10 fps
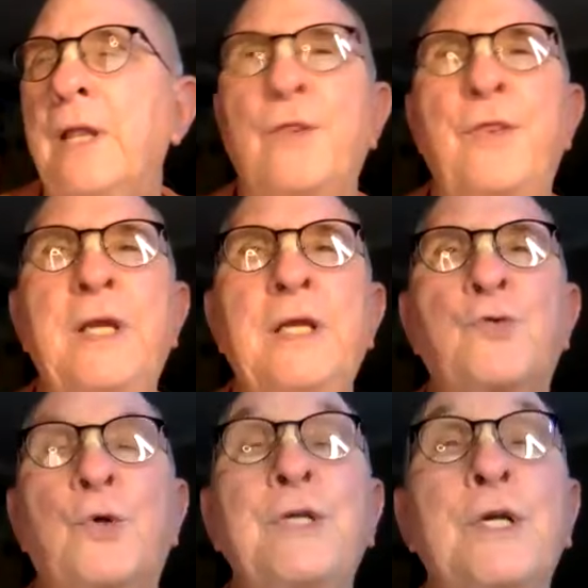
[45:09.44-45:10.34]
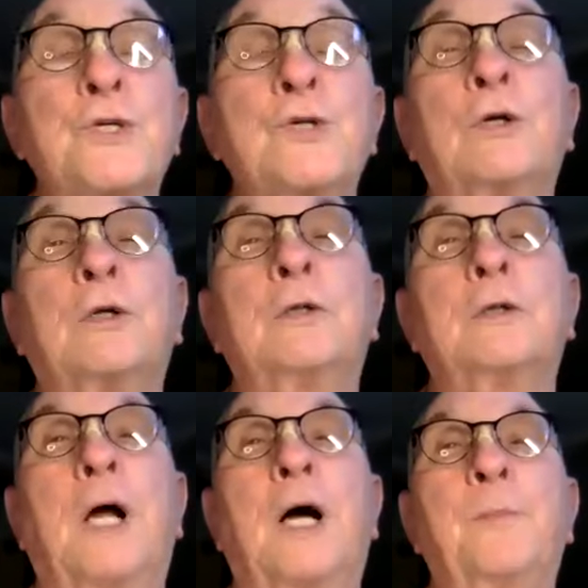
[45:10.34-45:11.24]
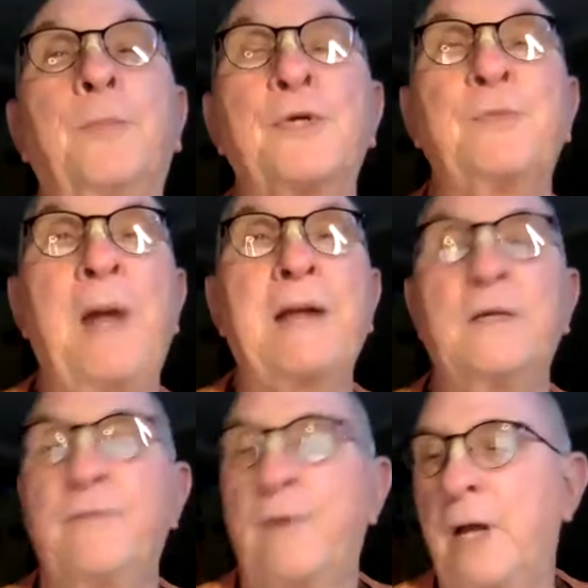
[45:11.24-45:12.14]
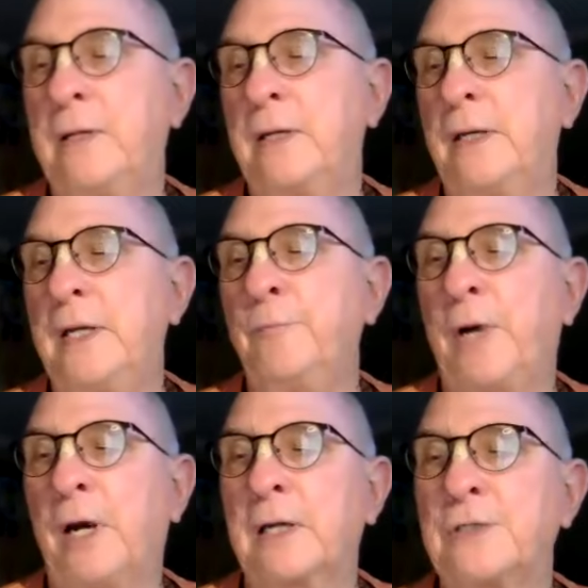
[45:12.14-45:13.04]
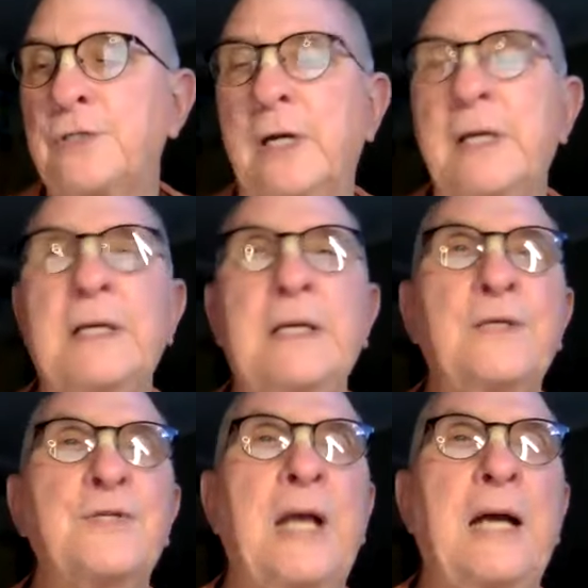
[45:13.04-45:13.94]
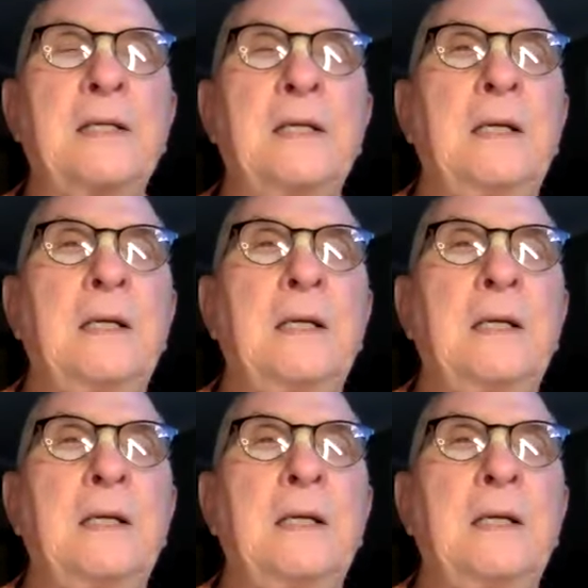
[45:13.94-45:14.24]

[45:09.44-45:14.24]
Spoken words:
The traditional perspective on Nimbarkacharya is that